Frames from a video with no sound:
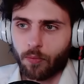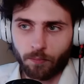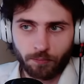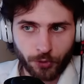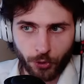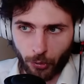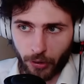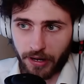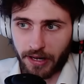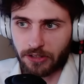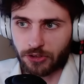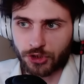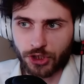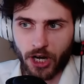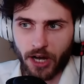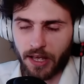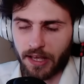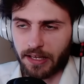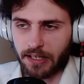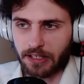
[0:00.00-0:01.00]

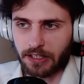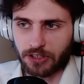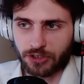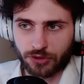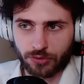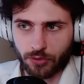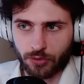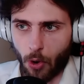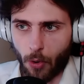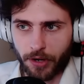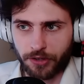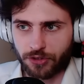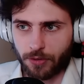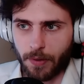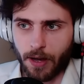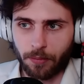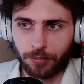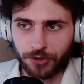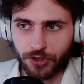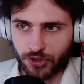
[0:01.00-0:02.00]
Greninja is going to be
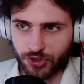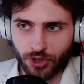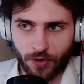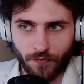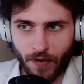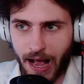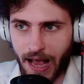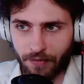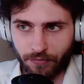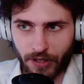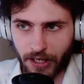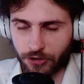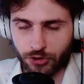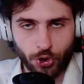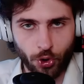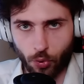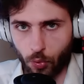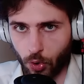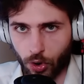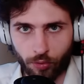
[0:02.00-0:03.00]
able to survive like
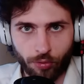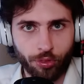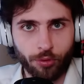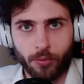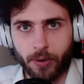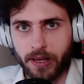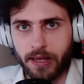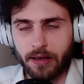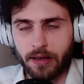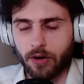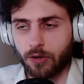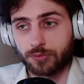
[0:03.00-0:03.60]
3